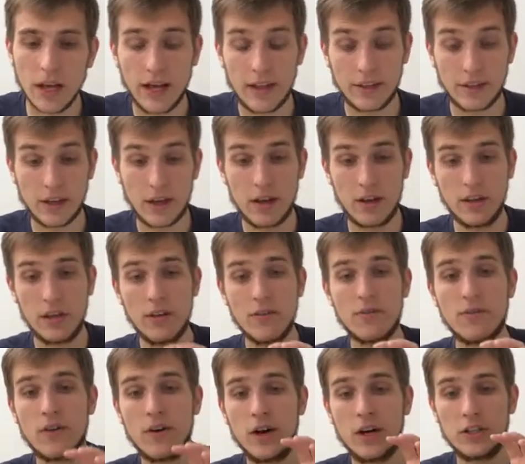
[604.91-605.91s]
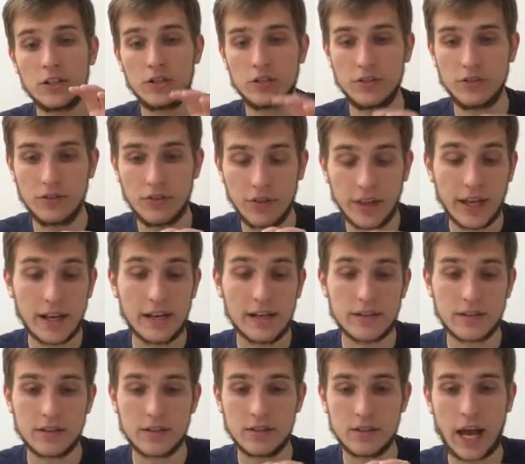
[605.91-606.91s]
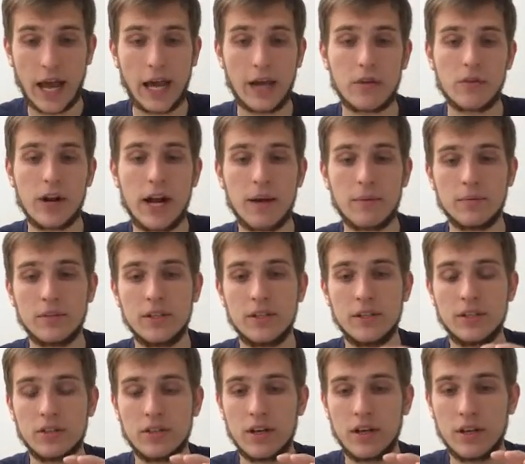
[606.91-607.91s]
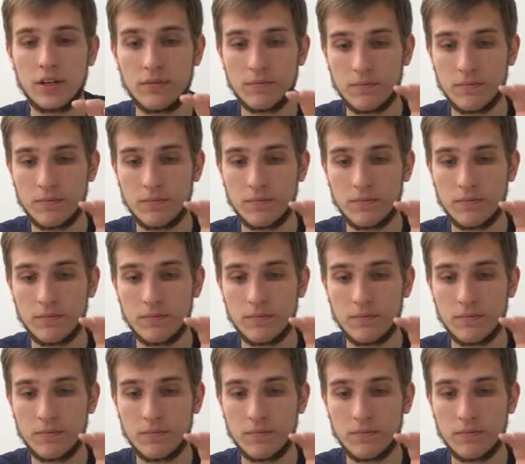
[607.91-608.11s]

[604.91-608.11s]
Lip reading: And if these diagrams is